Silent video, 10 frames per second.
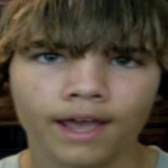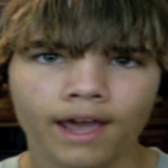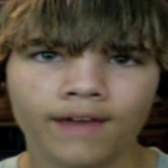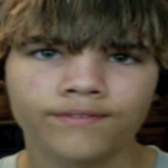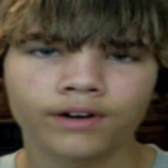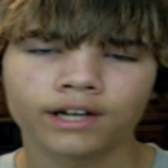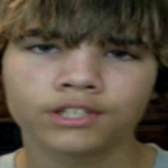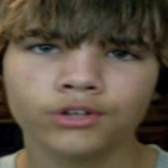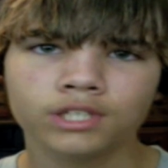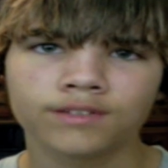And for our
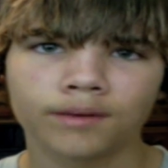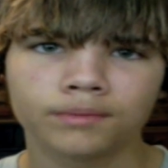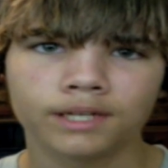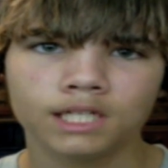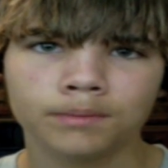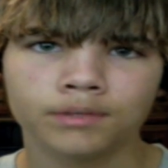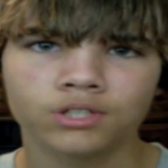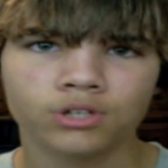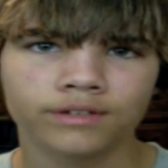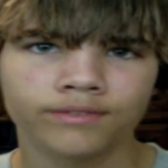exclusive updates, be
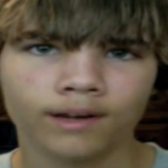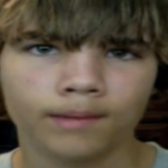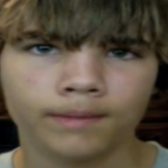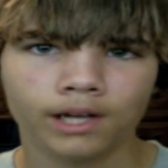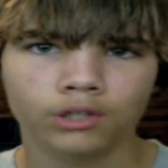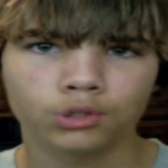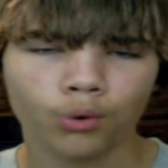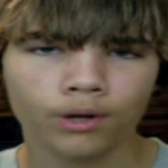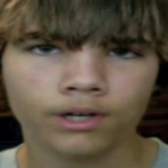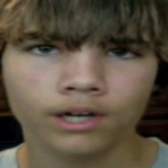sure to follow me on
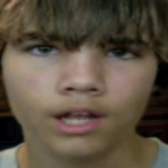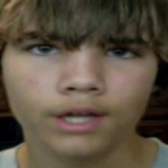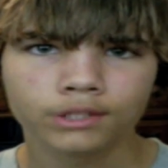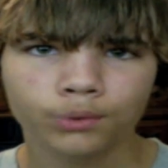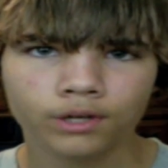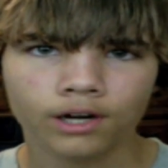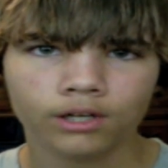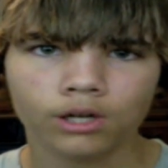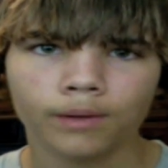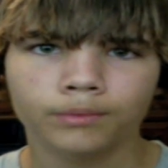Twitter,
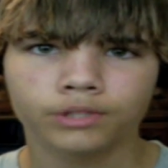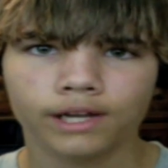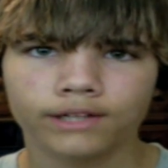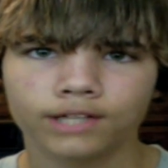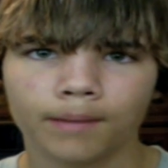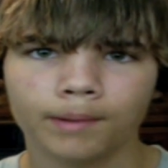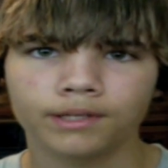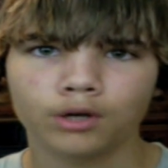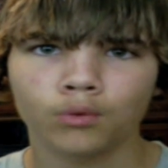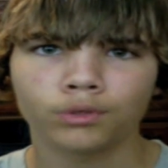twitter.com slash
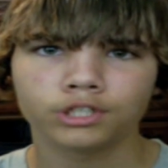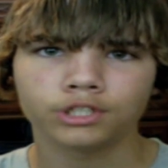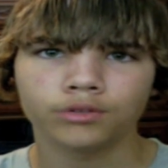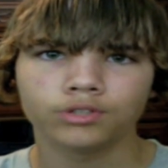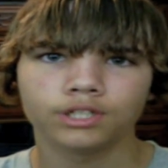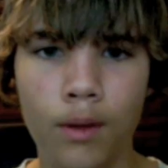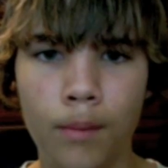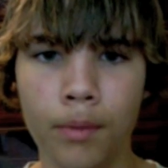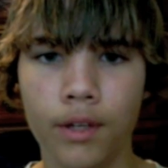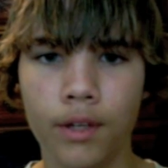iPodNano1G2G.
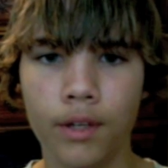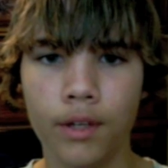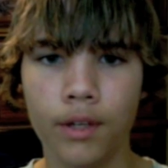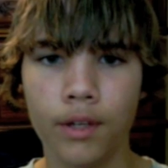Peace.